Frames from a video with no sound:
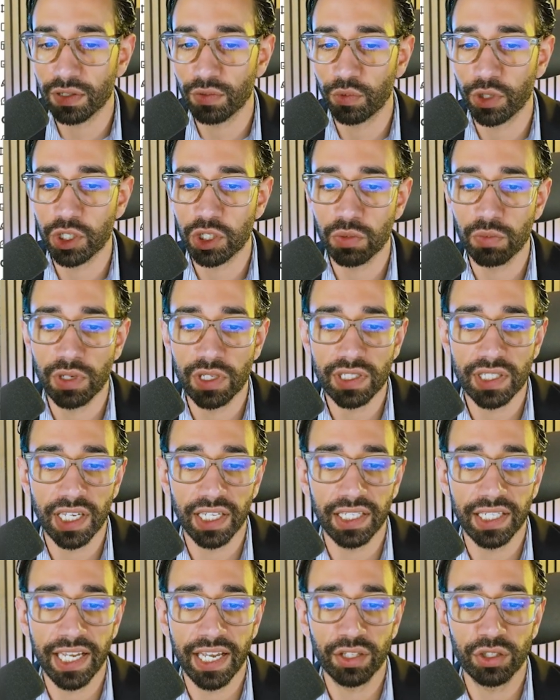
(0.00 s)
which means
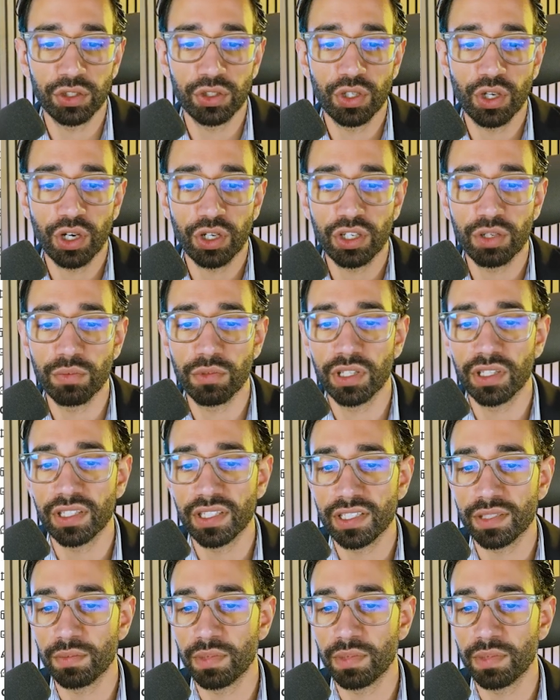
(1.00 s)
that now the document is